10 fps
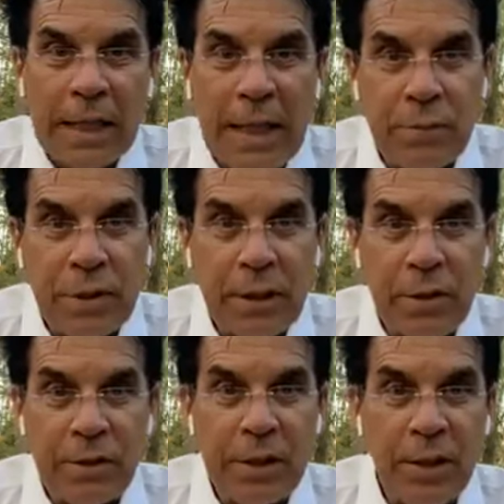And keep
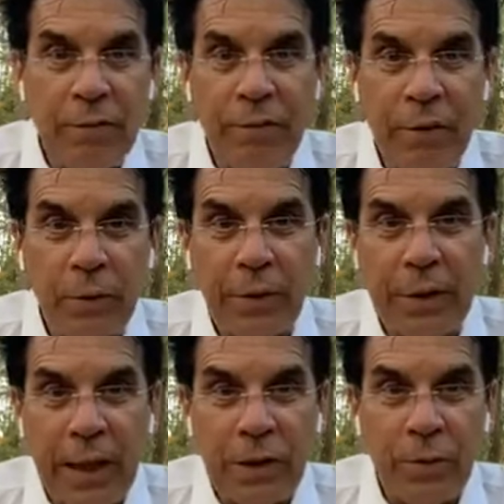getting yourself filled
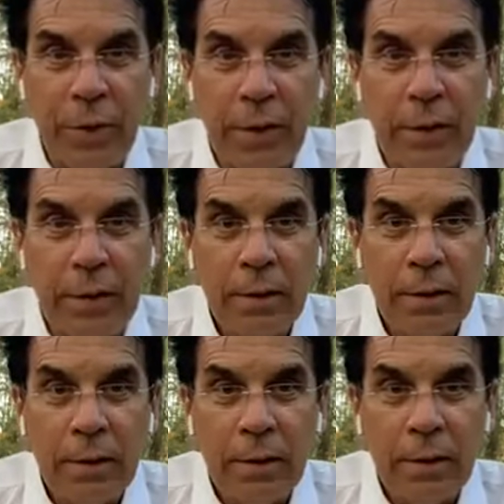with God's word.
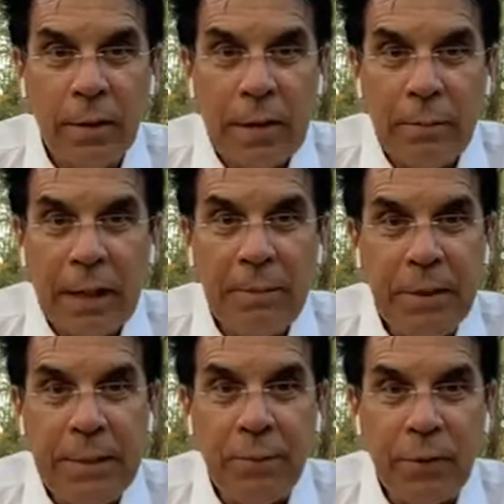Many
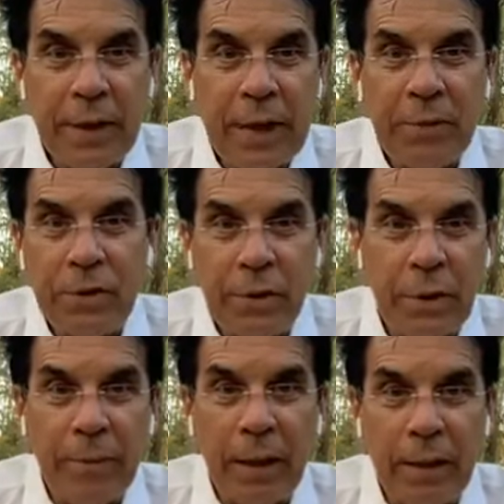people came and
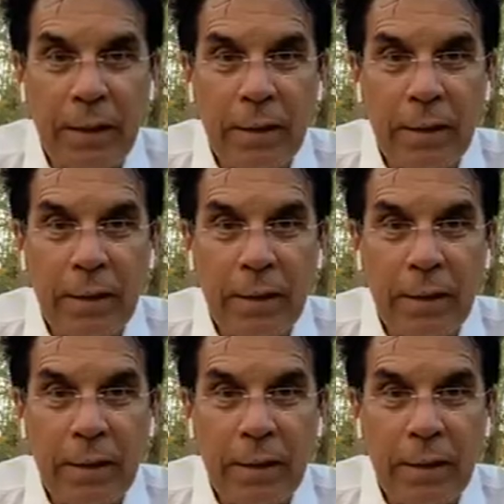saw me